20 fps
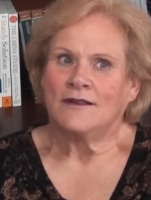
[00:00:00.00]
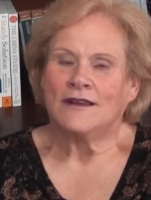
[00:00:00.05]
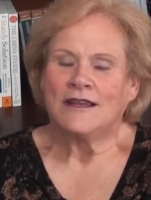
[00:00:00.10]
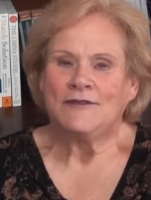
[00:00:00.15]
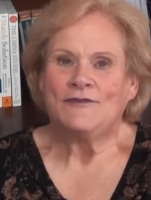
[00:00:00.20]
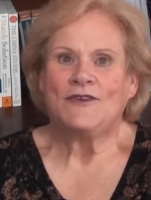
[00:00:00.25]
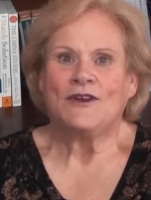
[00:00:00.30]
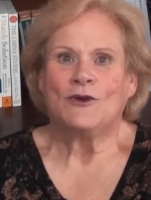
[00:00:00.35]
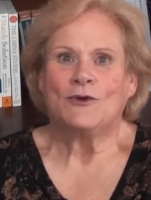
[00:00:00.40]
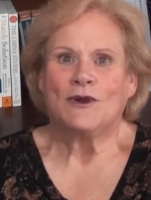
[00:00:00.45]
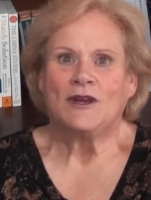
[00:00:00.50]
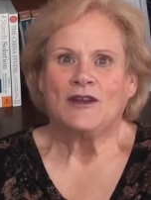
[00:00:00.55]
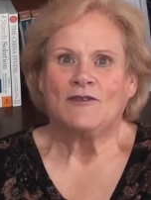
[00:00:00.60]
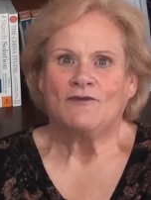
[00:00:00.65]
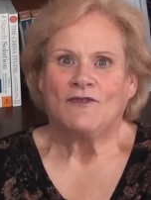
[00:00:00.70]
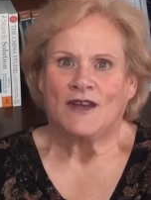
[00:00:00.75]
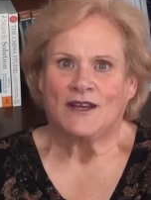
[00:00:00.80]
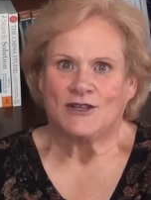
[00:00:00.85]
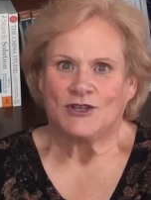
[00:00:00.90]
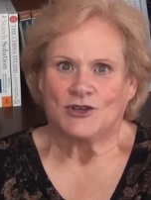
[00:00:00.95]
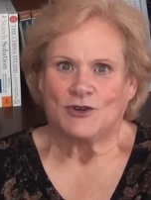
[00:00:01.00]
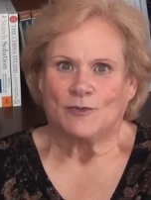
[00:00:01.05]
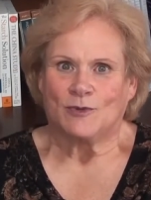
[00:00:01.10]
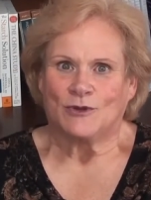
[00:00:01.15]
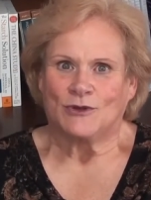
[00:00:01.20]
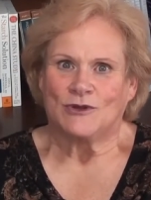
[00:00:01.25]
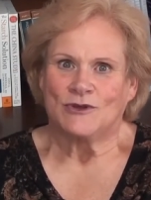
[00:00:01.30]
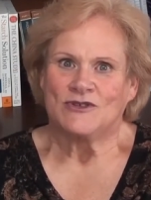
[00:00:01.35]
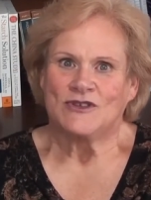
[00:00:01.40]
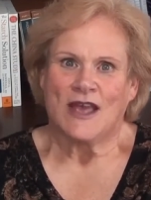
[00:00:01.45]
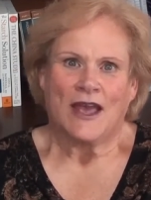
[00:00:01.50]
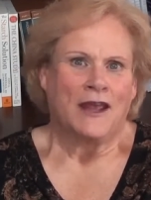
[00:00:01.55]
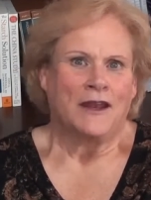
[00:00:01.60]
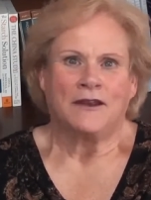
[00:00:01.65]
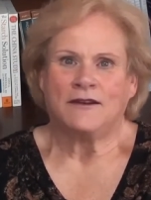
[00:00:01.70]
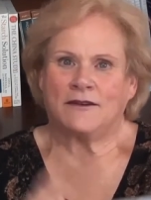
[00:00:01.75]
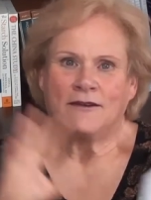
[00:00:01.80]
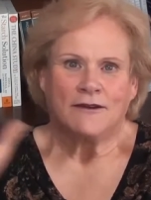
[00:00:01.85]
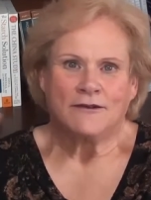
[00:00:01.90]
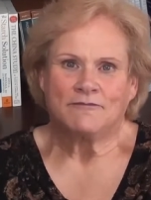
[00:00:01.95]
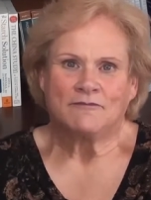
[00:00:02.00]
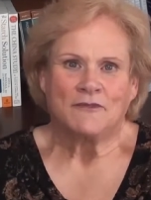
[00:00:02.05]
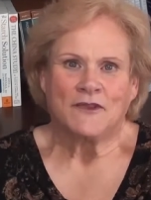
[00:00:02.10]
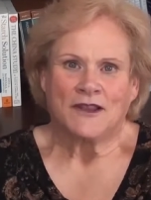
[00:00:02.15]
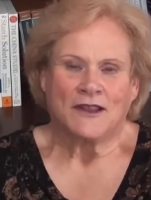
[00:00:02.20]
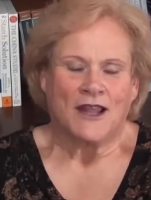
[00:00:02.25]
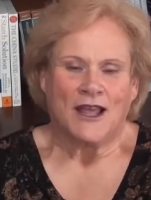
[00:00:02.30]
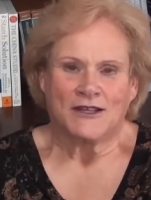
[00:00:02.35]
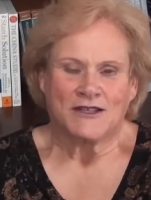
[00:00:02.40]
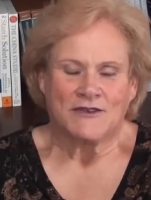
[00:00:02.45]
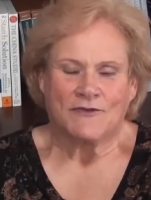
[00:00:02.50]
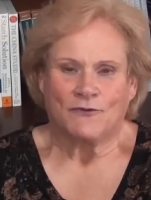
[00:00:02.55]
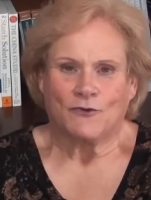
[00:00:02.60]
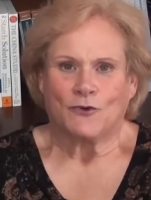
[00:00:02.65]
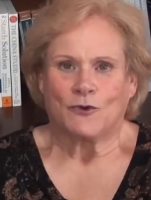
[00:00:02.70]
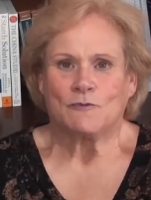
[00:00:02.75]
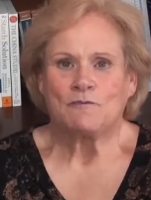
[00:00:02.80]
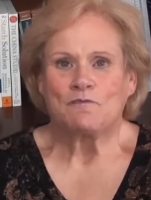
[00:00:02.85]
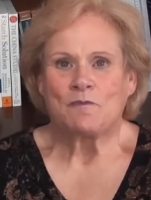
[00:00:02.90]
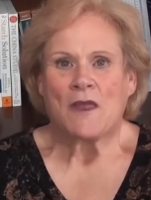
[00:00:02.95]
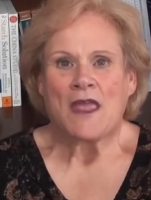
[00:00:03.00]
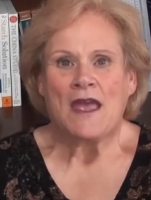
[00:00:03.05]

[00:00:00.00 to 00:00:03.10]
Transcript: leafy green vegetables, and lots of fruit.